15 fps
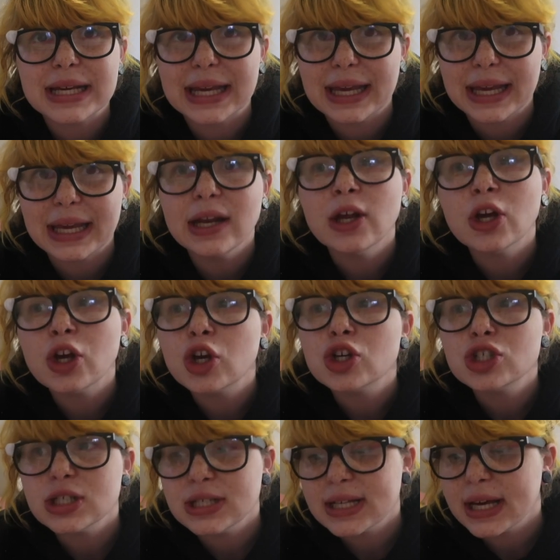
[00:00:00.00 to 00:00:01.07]
to eat.
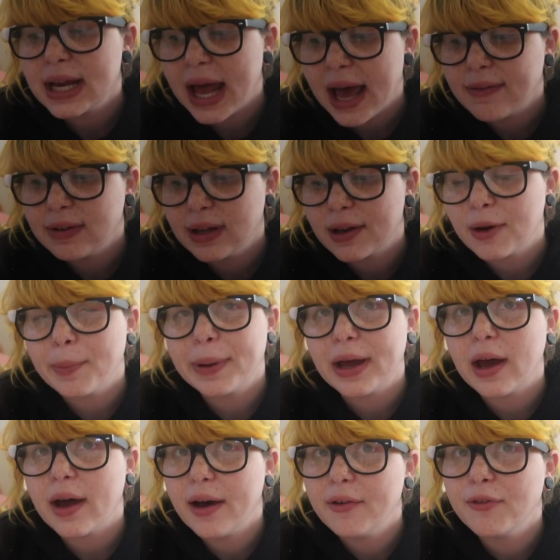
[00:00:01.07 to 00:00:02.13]
She did have a little
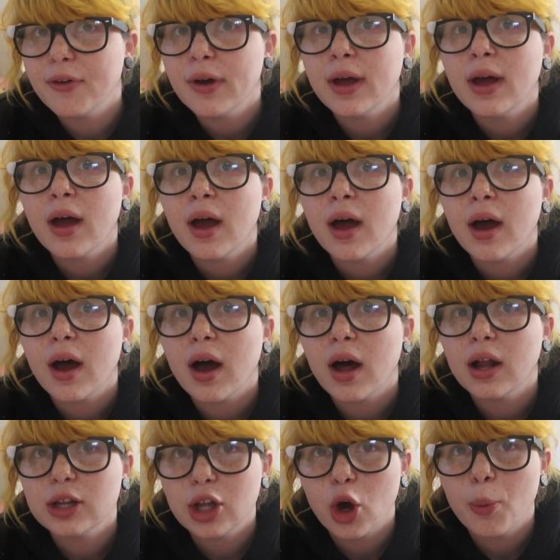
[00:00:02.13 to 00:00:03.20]
bit of
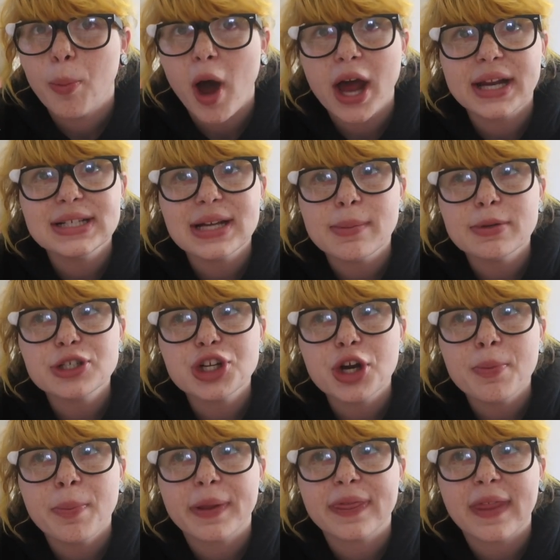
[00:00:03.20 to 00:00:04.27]
a low body
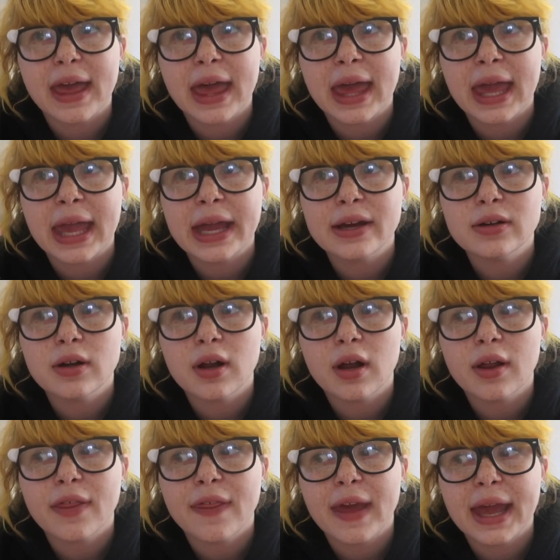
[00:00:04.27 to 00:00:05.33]
temperature, but they
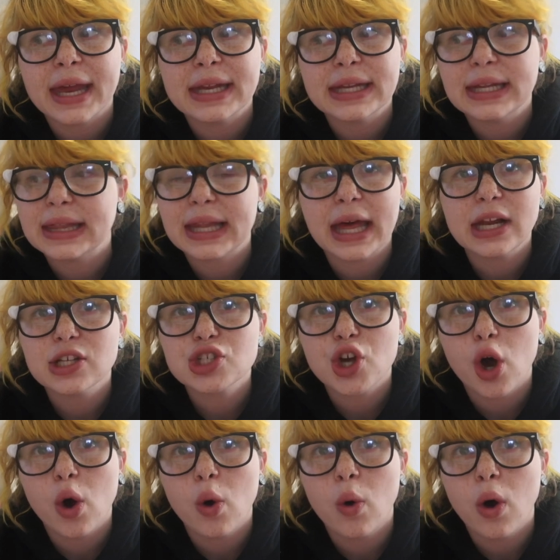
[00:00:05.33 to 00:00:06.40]
didn't let us
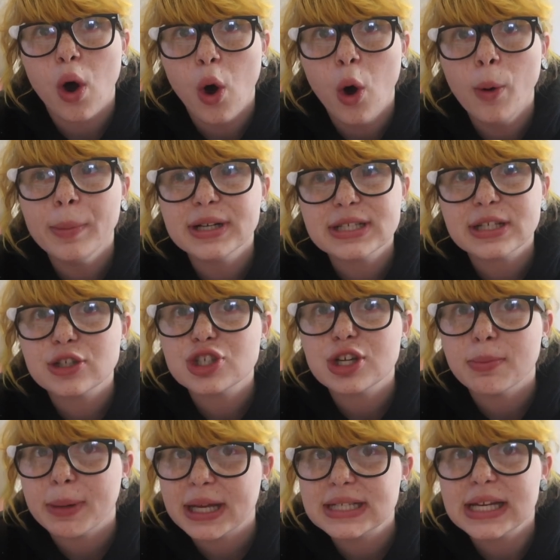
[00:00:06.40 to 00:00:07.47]
go home until
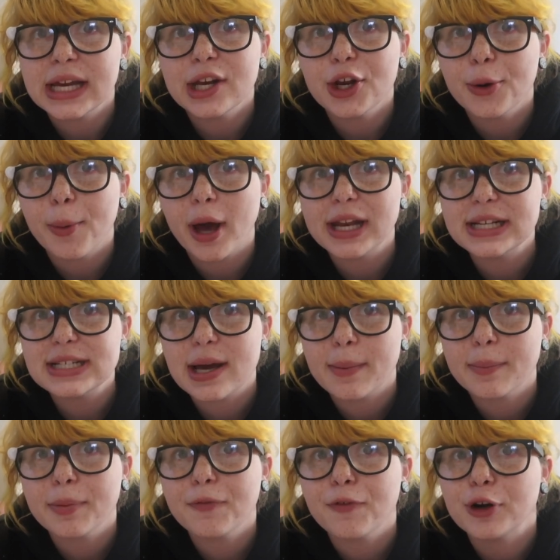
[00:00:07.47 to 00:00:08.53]
she maintained her body
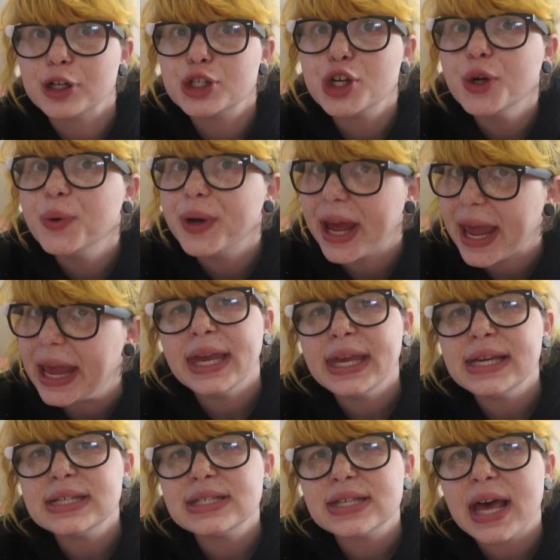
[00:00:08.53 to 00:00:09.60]
temp for 2 days.
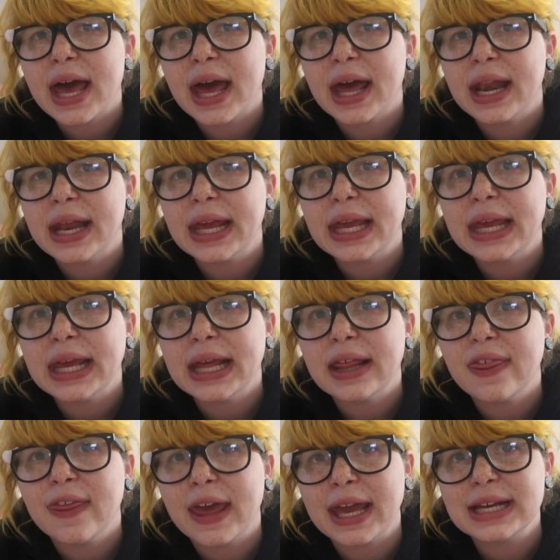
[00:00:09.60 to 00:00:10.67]
He said he
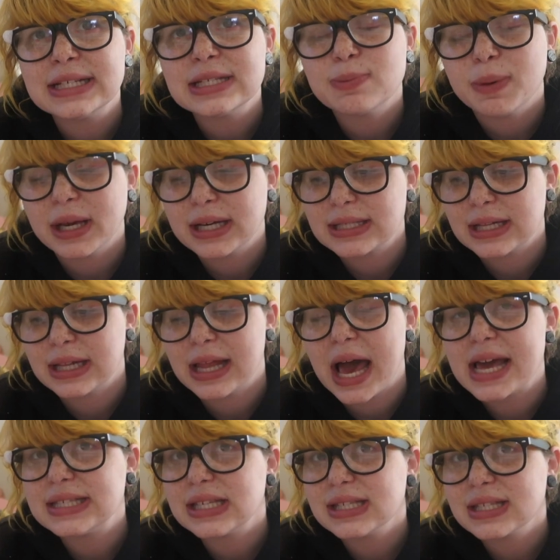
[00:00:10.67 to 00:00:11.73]
thinks because
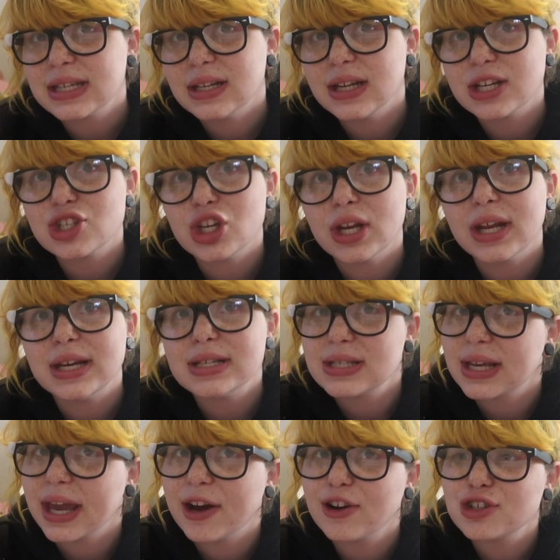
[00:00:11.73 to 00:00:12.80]
Eliza's condition is
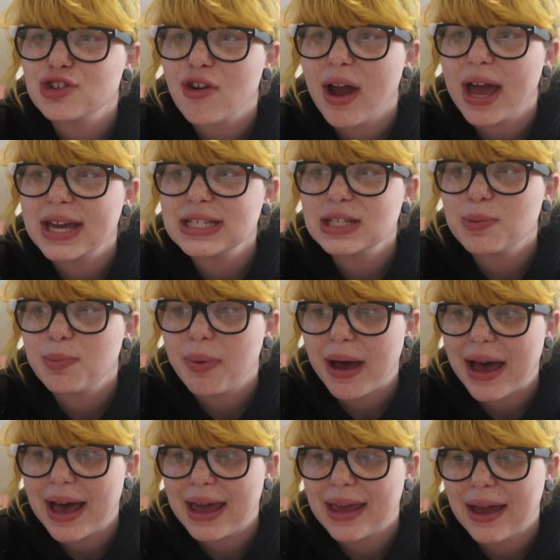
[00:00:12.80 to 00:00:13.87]
characterized
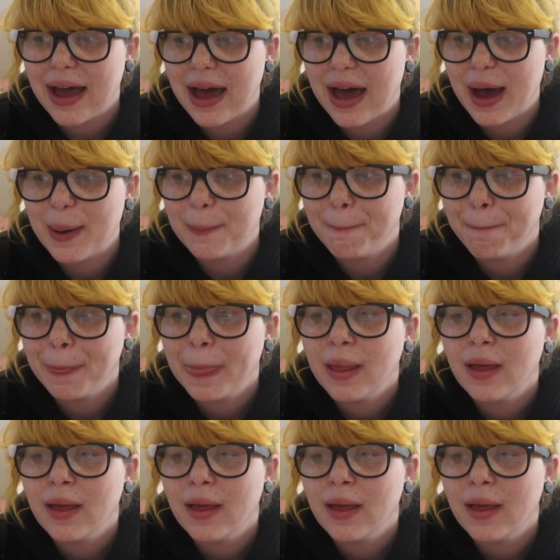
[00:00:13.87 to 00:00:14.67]
by